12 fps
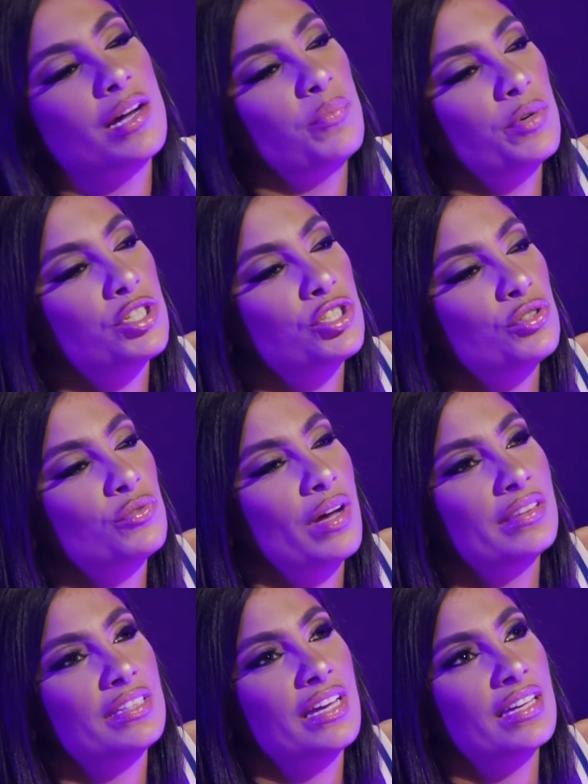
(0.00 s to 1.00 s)
up with you
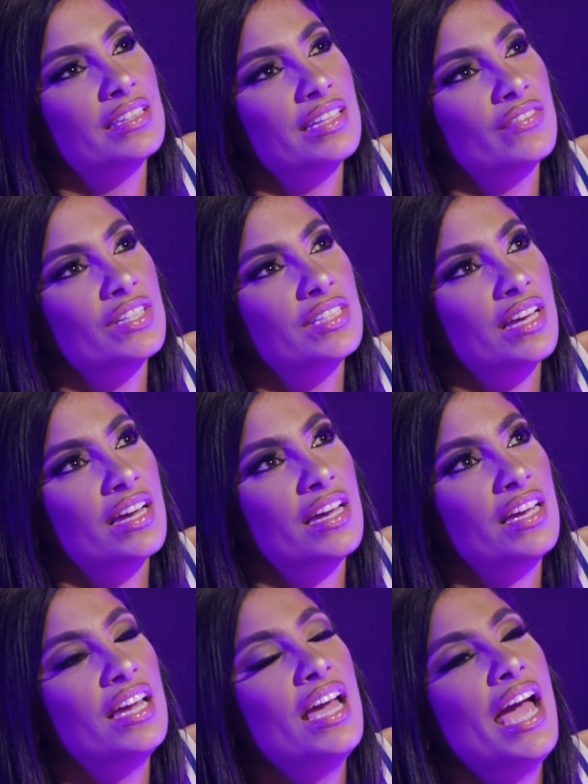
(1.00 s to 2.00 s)
at the end of the
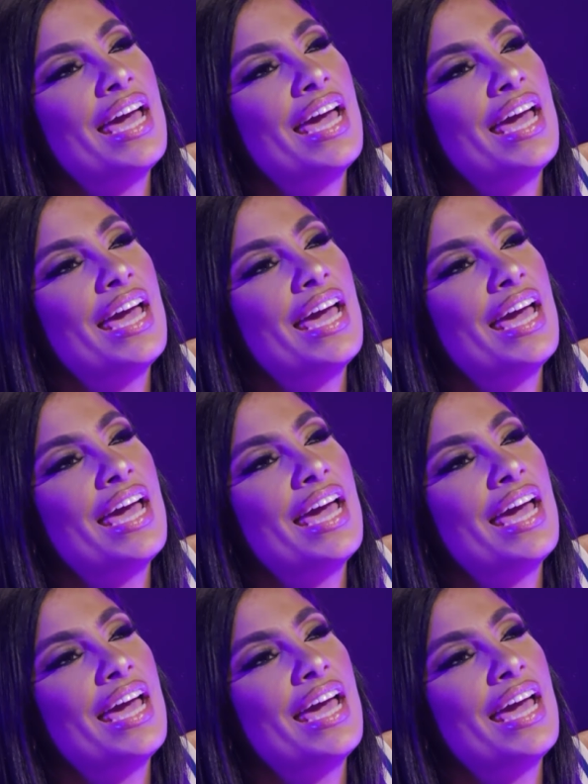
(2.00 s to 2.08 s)
day.